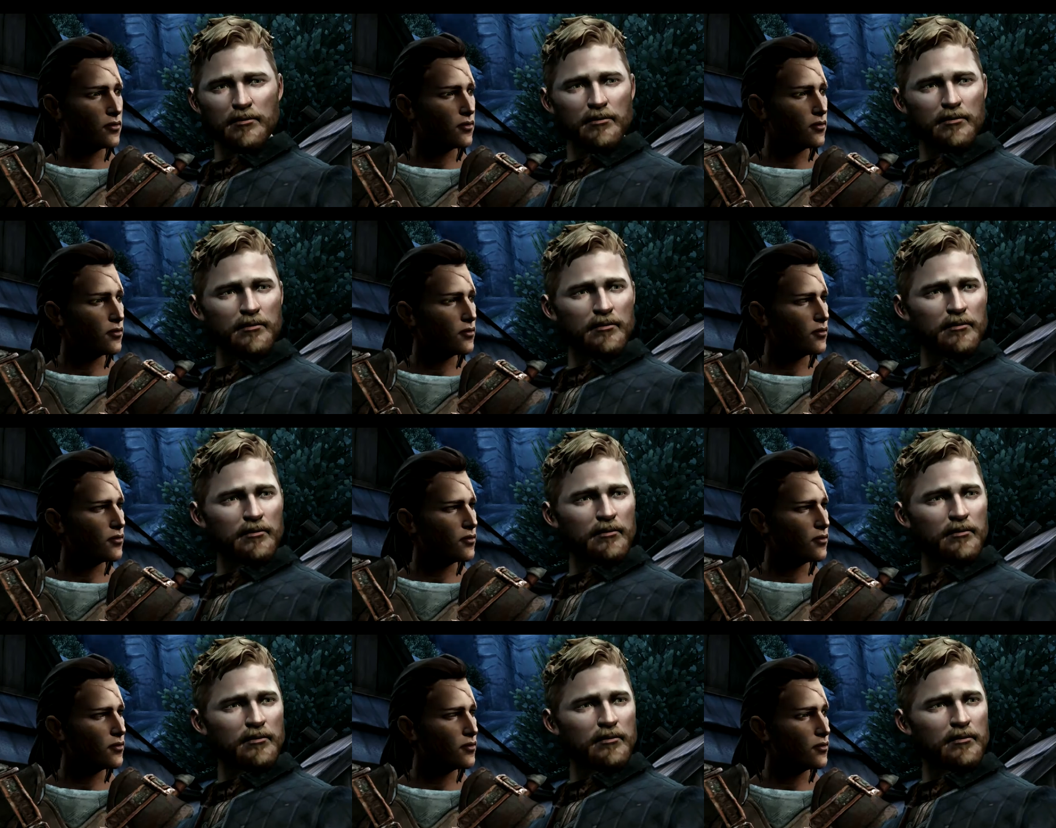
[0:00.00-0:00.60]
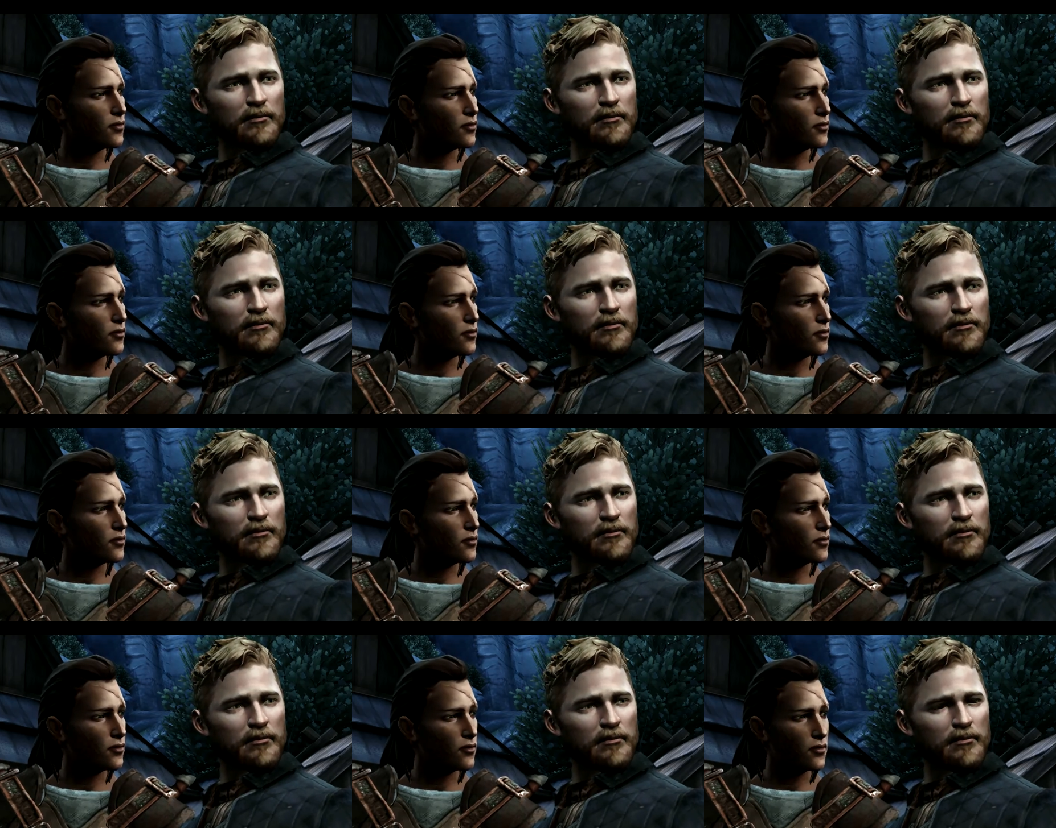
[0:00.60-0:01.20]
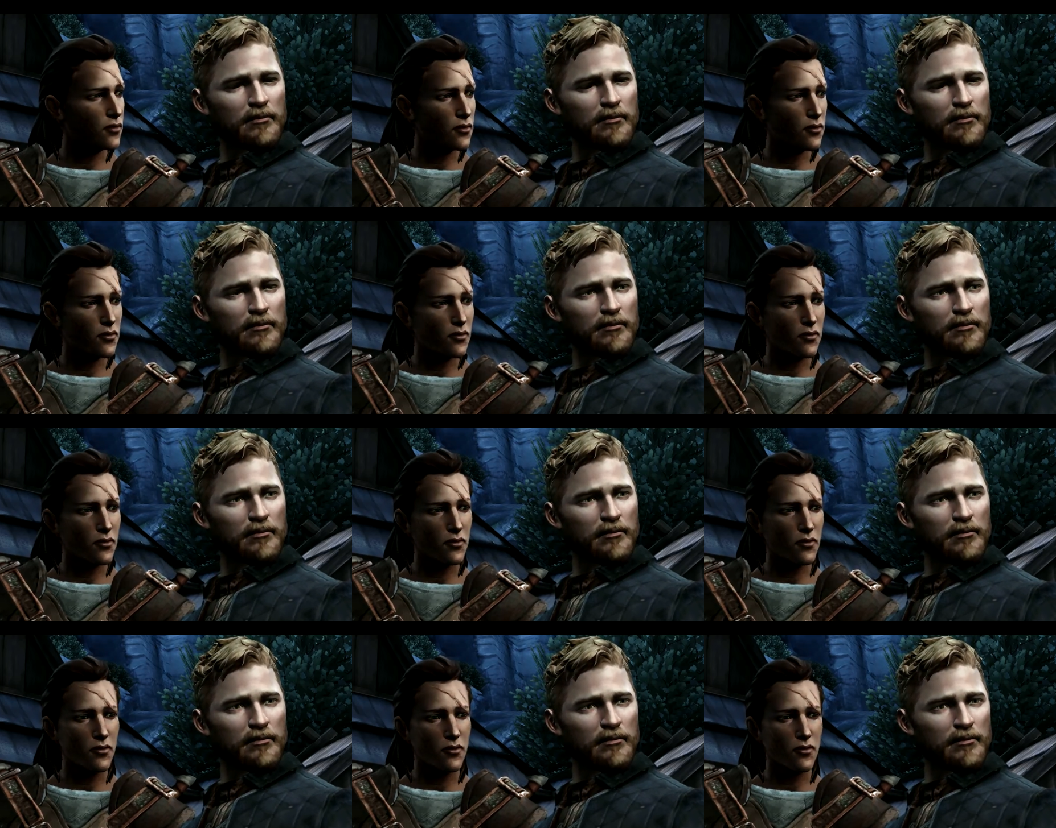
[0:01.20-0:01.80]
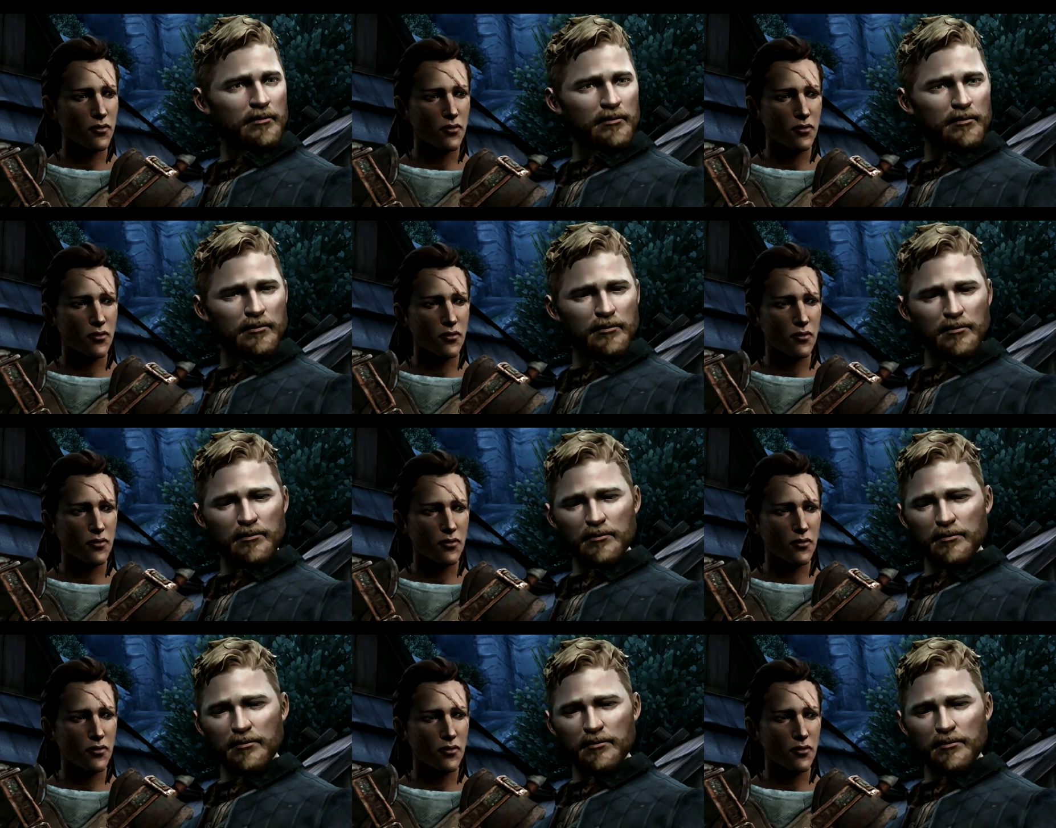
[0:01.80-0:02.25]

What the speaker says: Nobody speaks.